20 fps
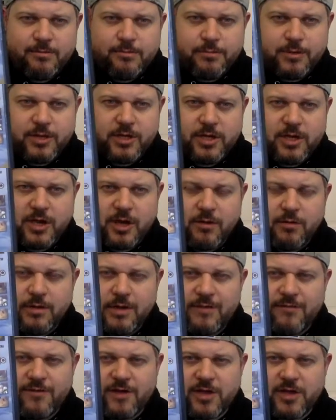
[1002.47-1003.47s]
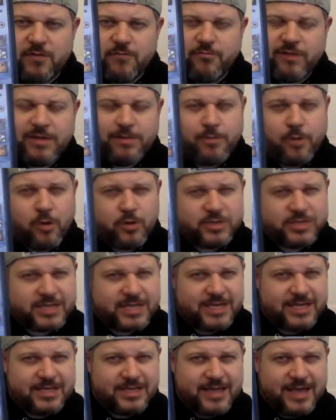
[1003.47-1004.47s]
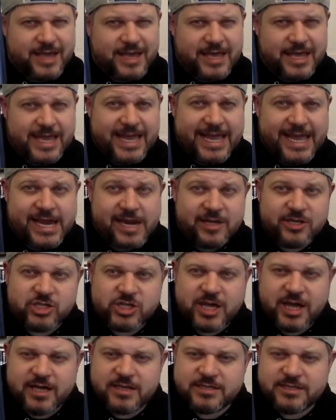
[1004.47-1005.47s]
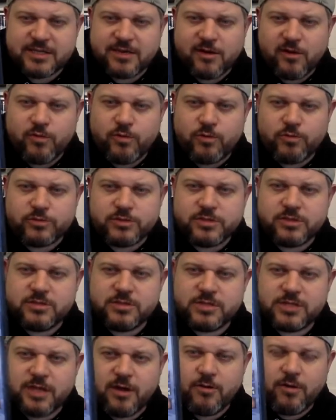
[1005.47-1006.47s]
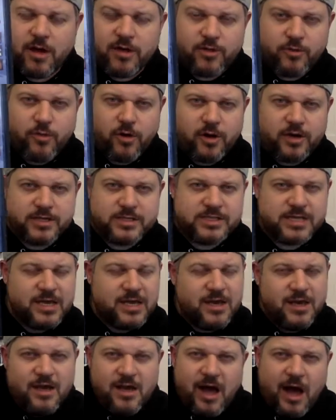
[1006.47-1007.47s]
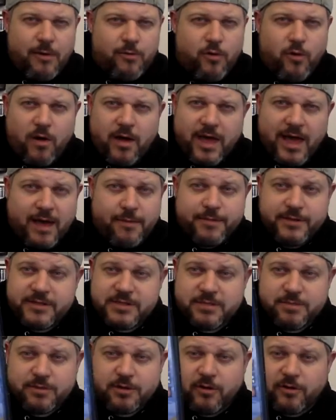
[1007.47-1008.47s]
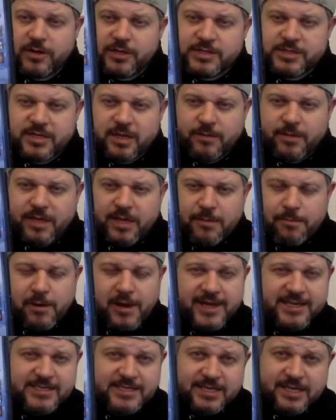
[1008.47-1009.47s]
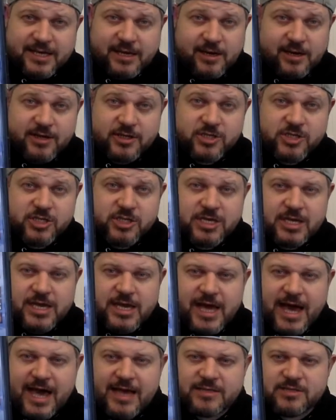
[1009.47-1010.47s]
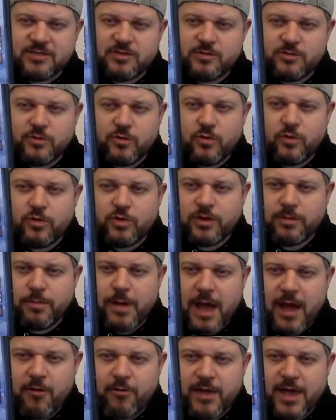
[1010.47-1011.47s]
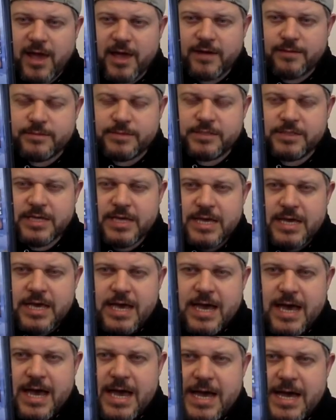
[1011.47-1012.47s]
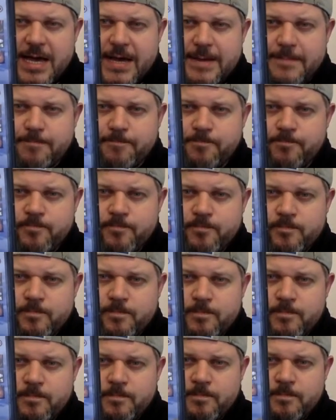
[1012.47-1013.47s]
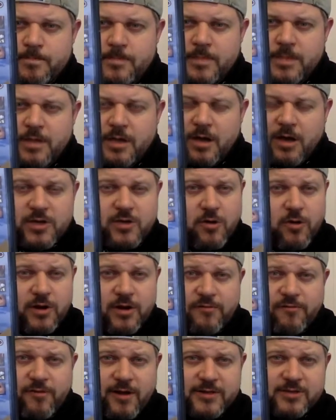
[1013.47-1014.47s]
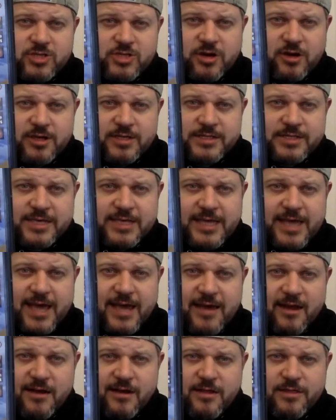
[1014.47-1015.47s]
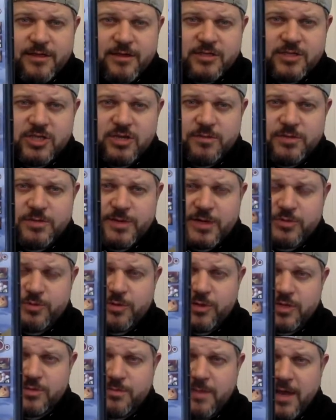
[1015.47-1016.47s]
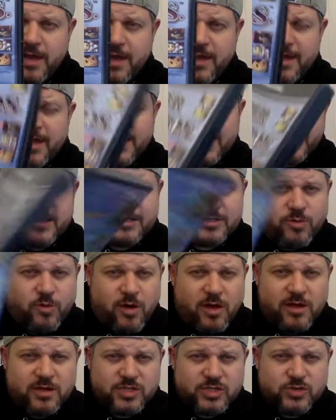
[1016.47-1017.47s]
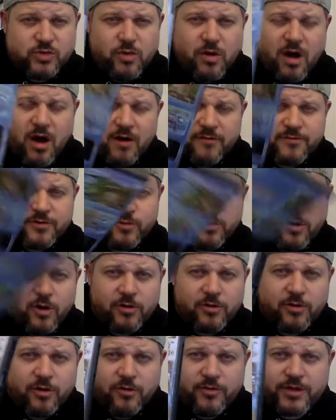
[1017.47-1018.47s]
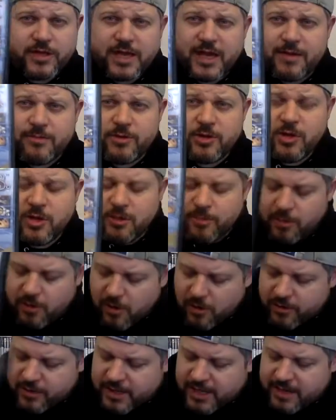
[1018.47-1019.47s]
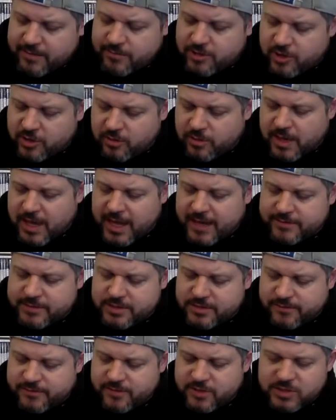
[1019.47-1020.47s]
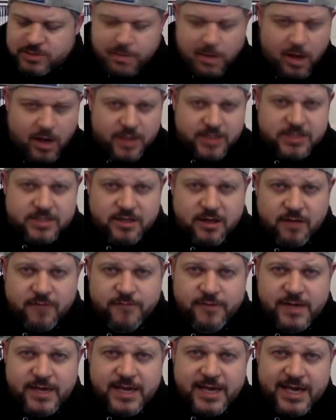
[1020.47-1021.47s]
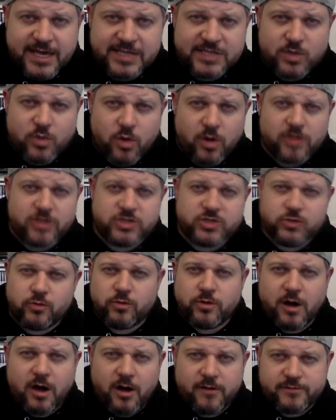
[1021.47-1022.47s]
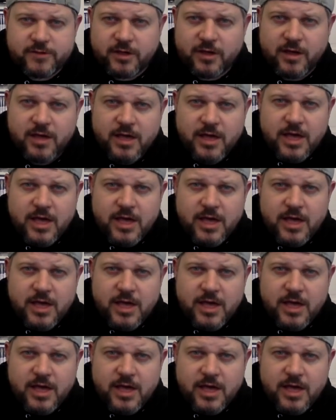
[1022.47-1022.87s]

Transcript: But, you know, if I can rebox it in a English case, then I will do so. Otherwise, I'm quite happy, to be honest. I mean, it plays in English. I do all the PAL games. Iconic franchise, again. And I think Super Smash Bros. Melee, again, is quite a sought-after one on the GameCube. A lot of the GameCube games, the first-party stuff, is quite sought after.